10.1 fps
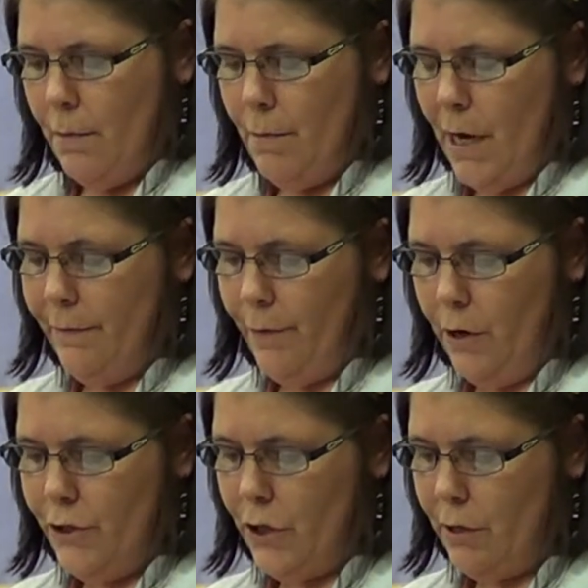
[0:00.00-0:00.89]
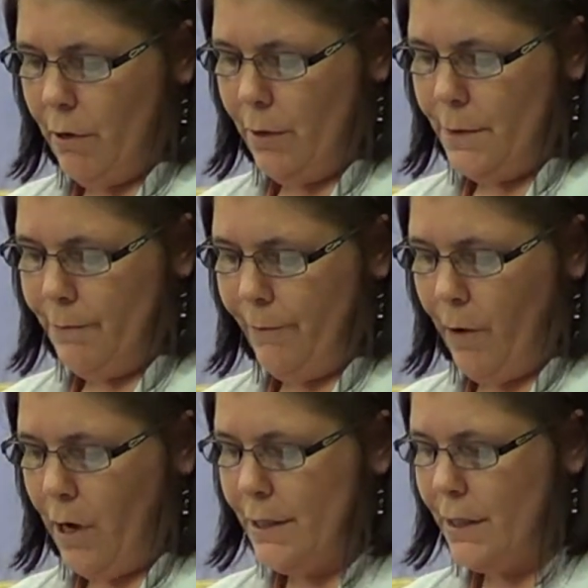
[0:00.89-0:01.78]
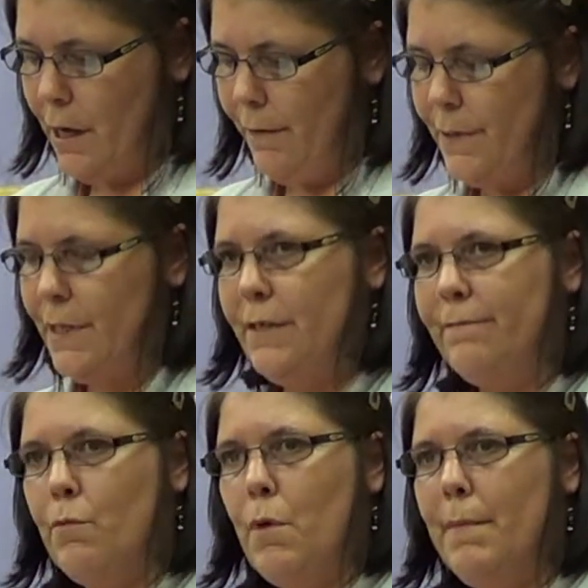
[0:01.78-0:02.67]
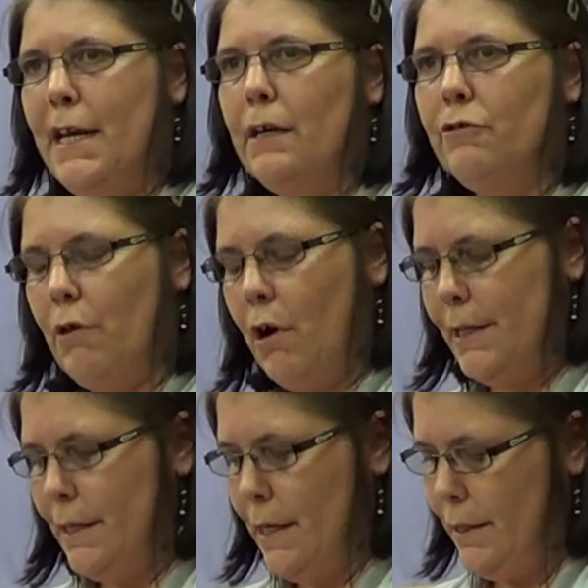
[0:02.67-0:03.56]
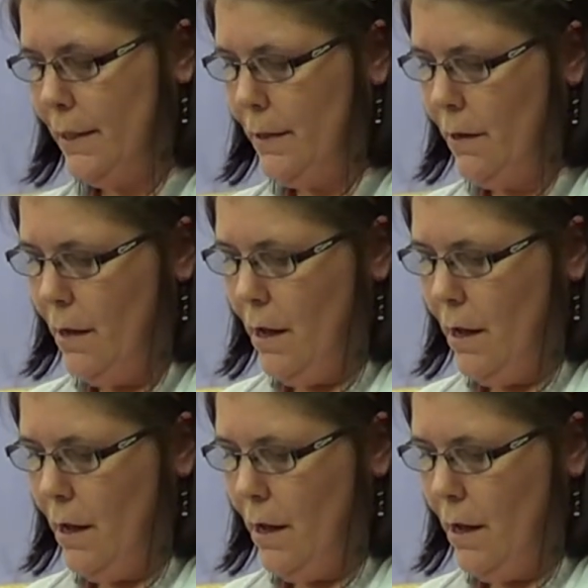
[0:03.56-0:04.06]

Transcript: Many voluntary groups provide services for women in crisis,